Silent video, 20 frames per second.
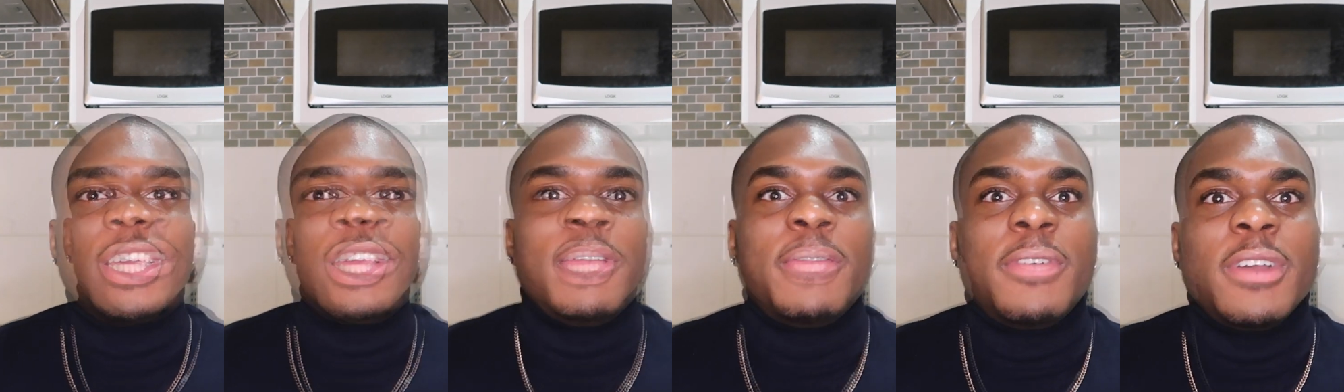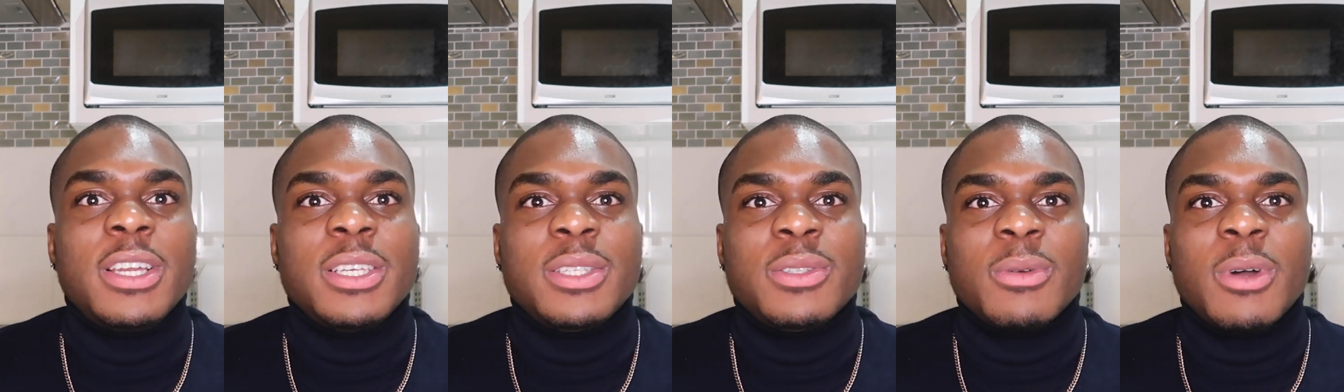The
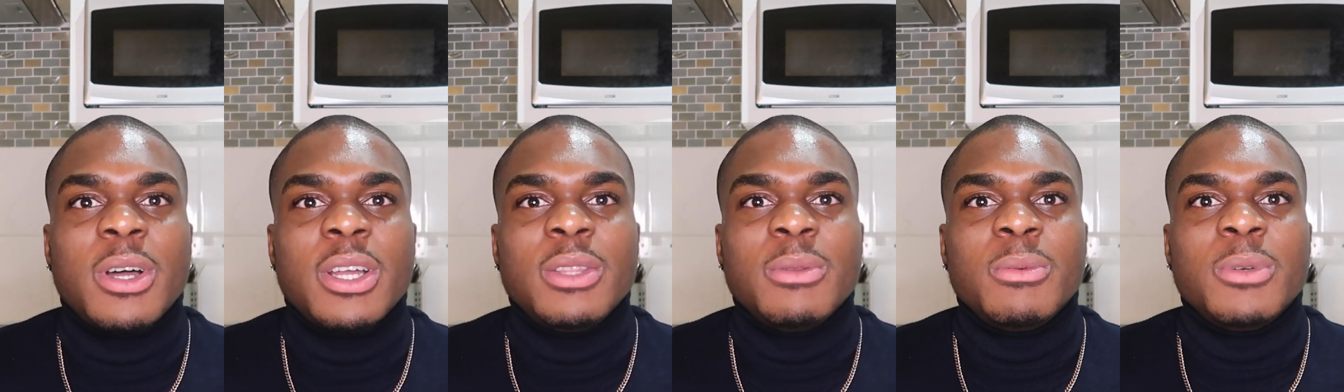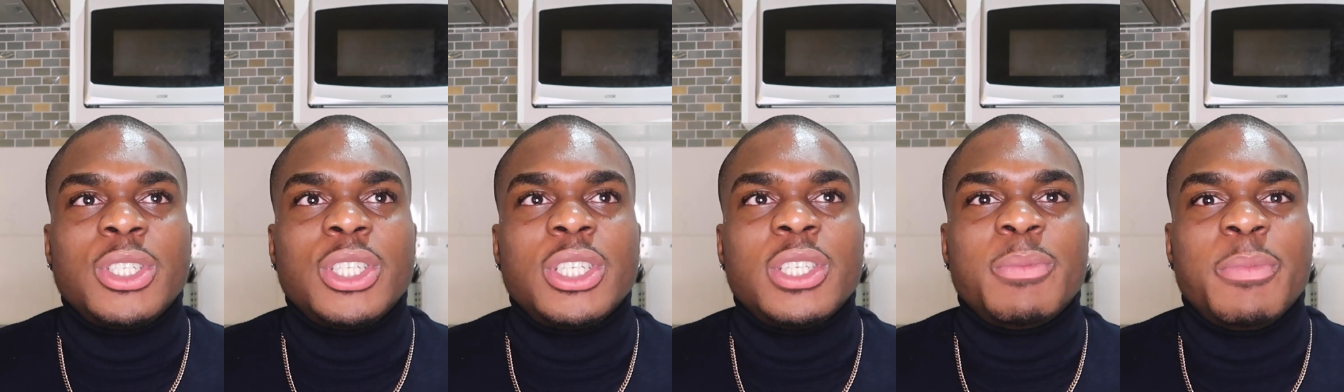first one,
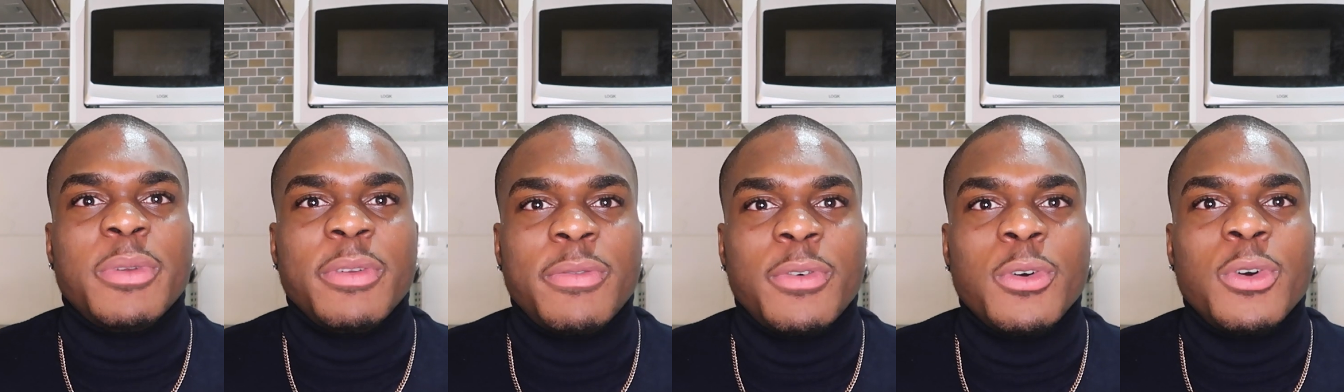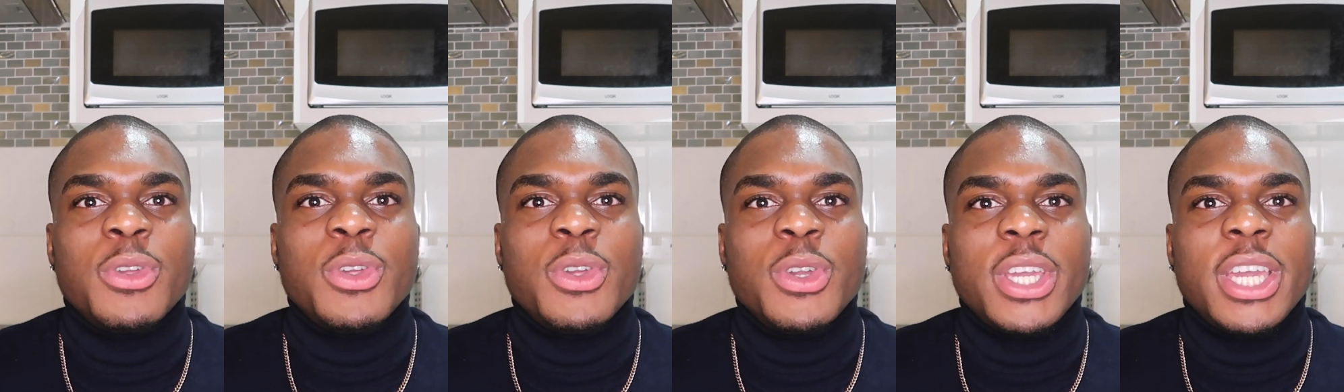which is
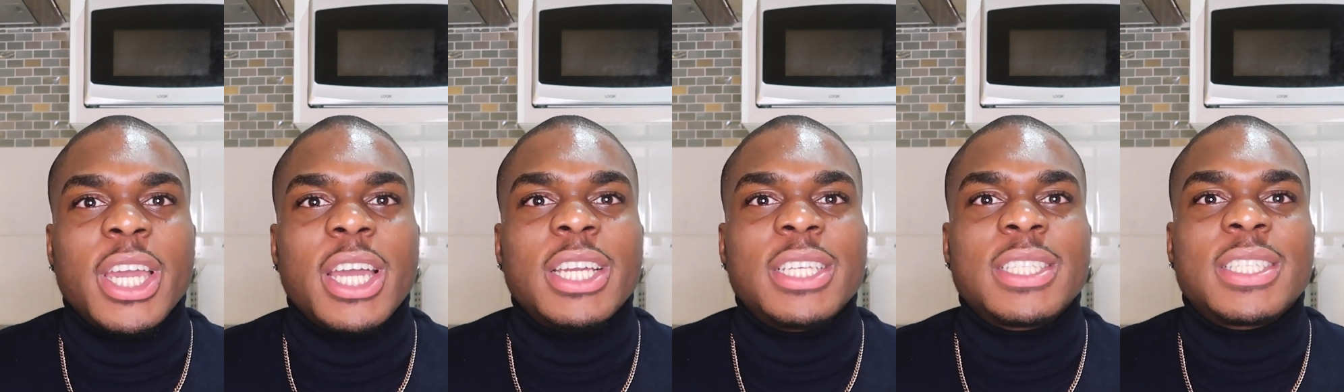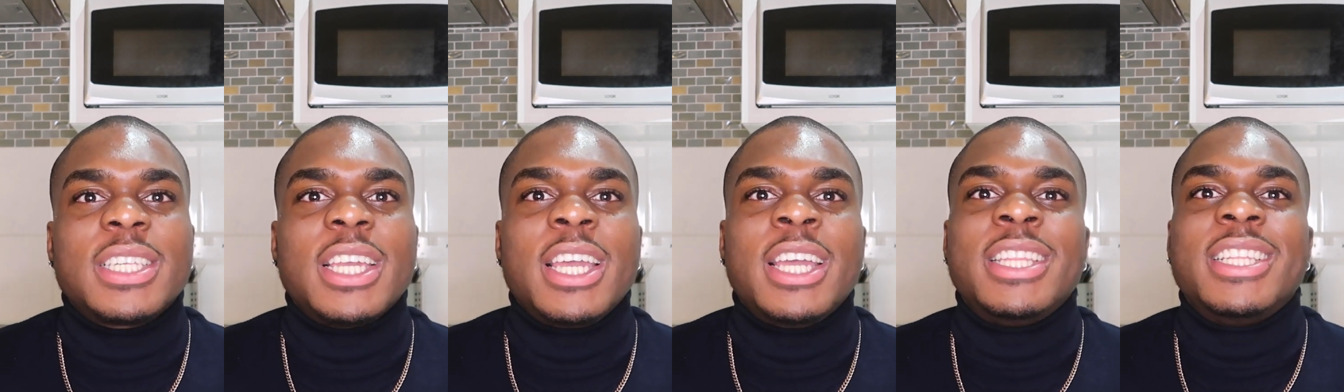before
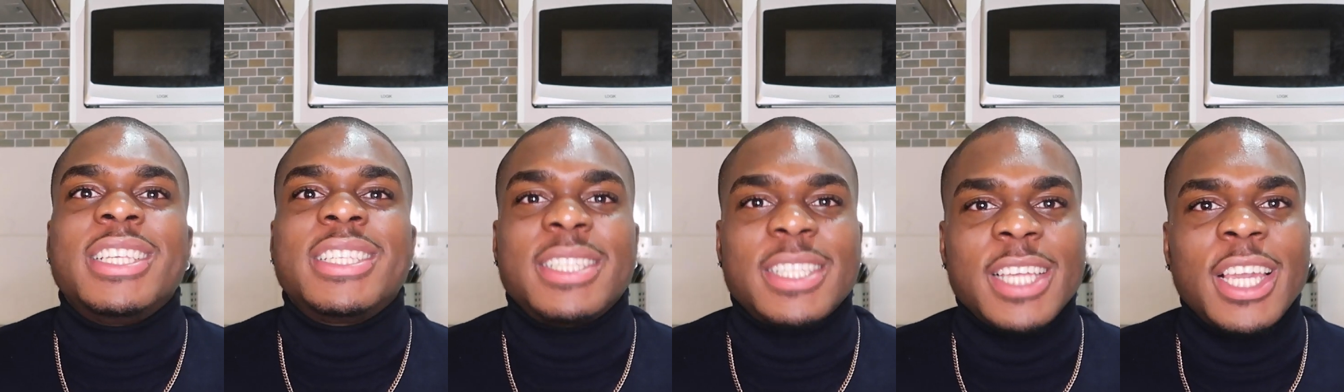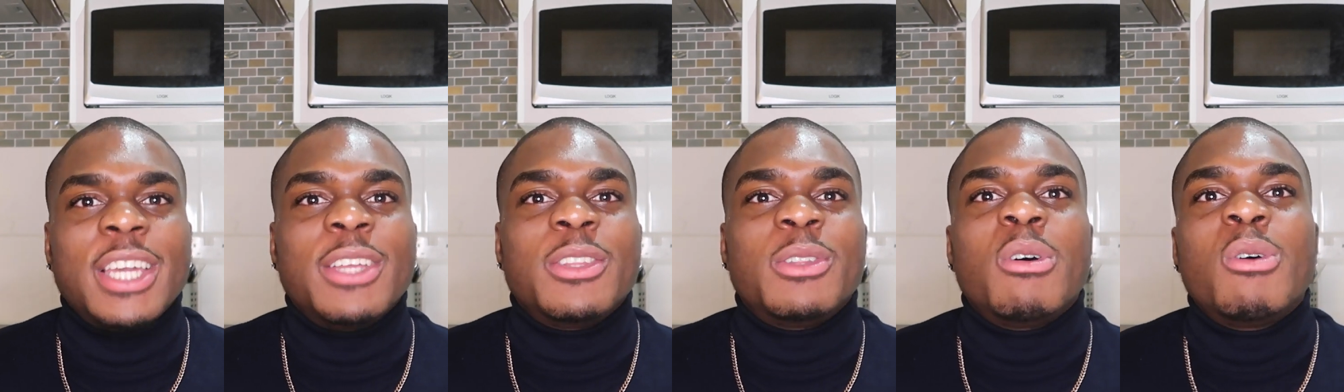UCAS, and the
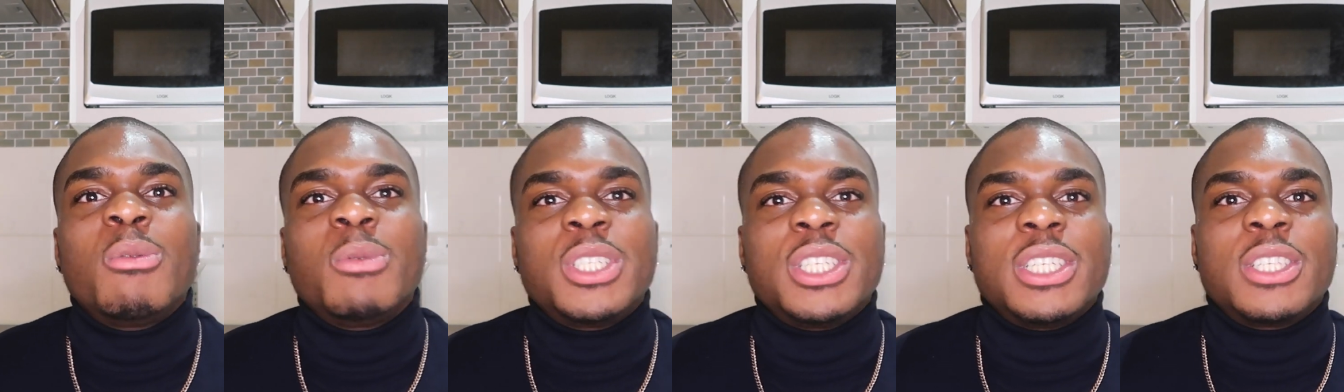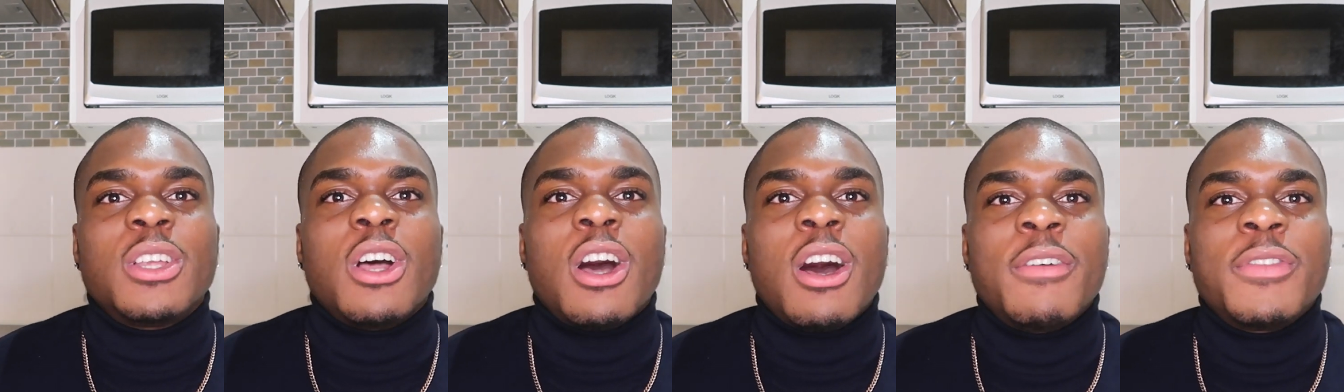second one, which
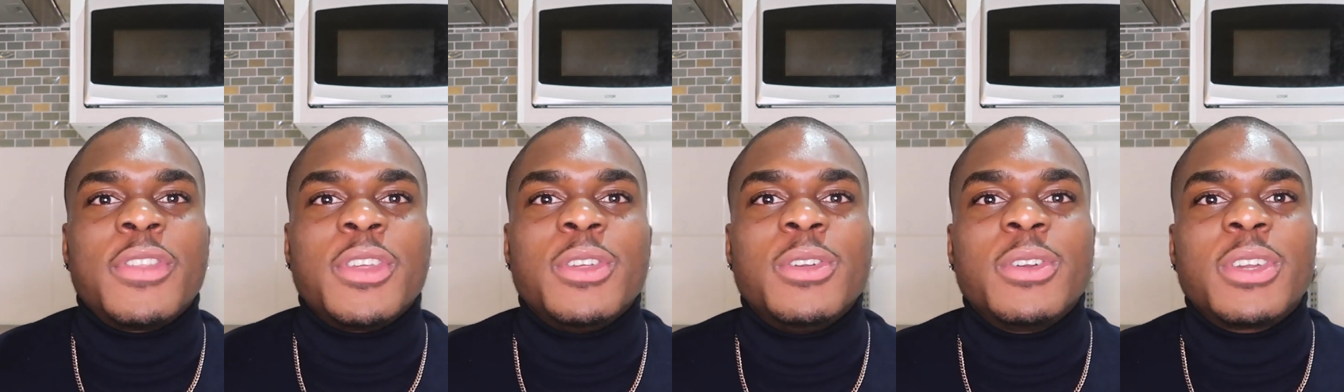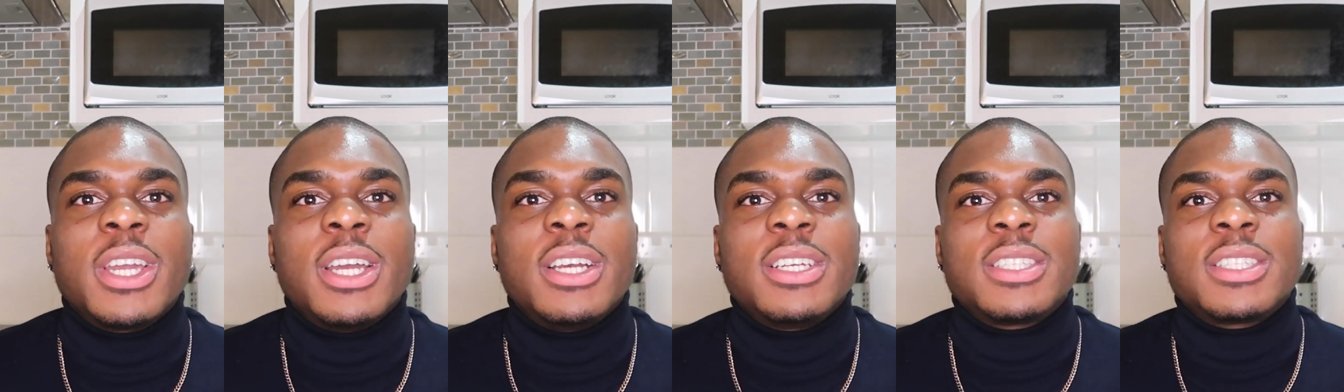is after
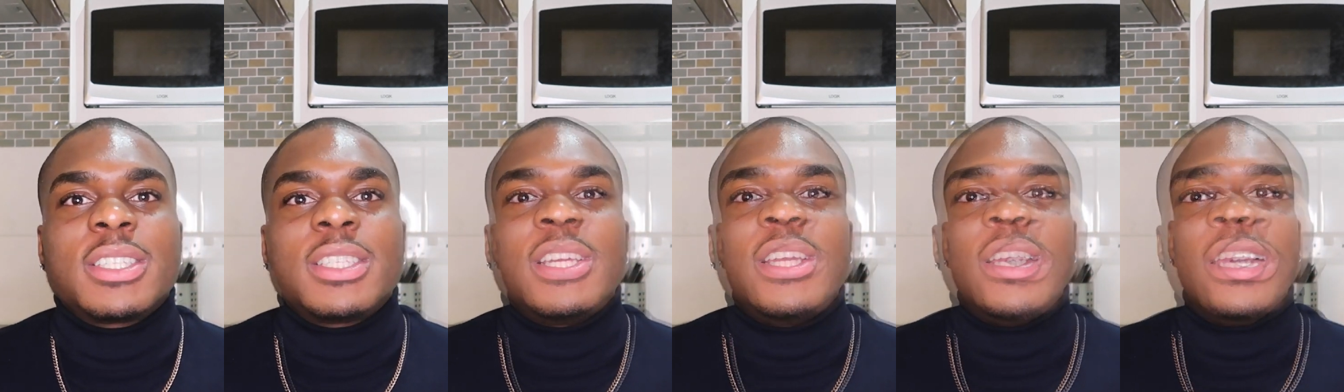UCAS.